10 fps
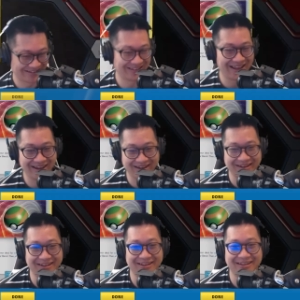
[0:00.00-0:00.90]
then
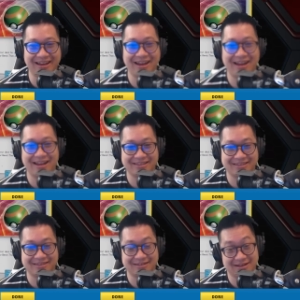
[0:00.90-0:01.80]
I got,
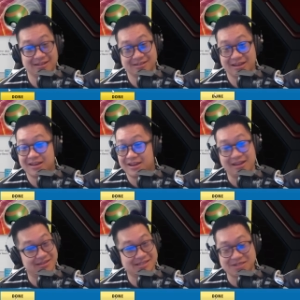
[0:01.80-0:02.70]
you know,
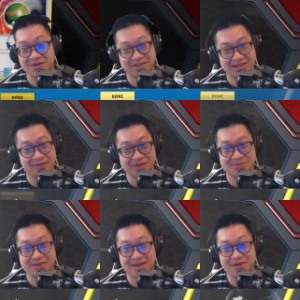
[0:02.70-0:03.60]
is the only thing that can put
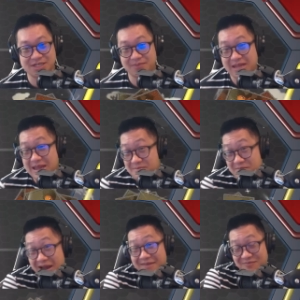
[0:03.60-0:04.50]
some damage up, and he
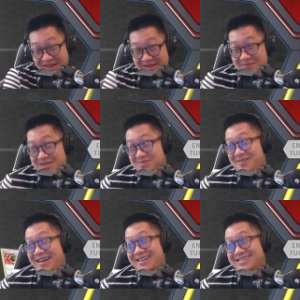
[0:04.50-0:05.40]
might fill up his
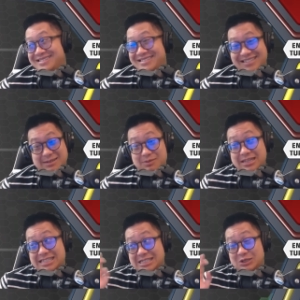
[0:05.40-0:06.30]
bench.
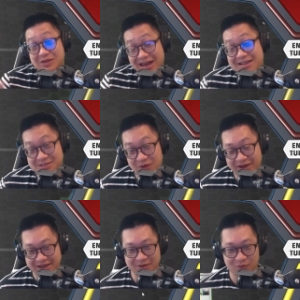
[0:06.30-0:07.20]
Please do that so I
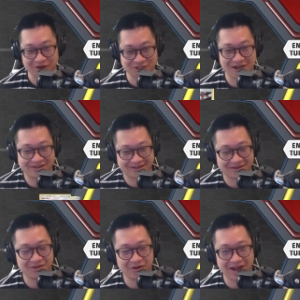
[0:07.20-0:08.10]
can get a one-shot
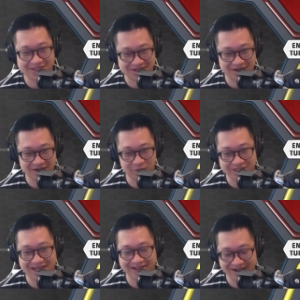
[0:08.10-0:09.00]
kill as a
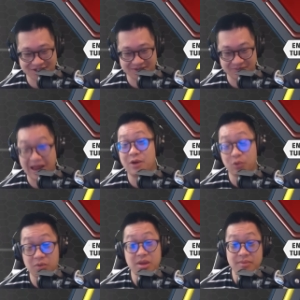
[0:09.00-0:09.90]
retaliation, but I
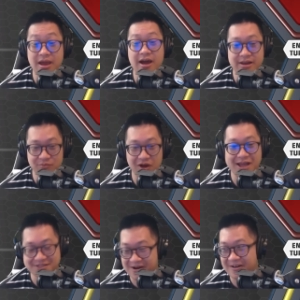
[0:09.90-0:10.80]
will be behind in
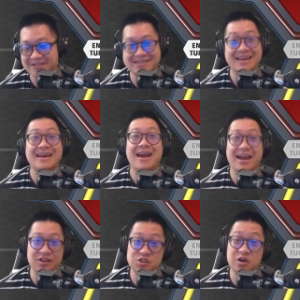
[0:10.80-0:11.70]
prize cards
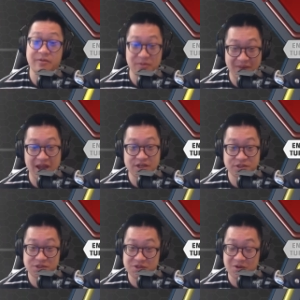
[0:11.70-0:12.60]
at the start of the
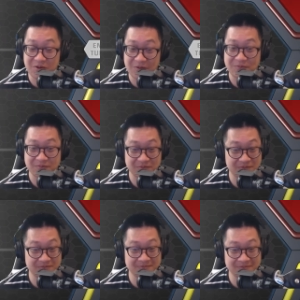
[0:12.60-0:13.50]
match, so,
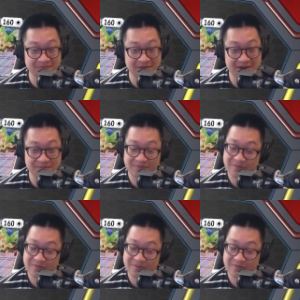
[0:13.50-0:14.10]
mm, yep.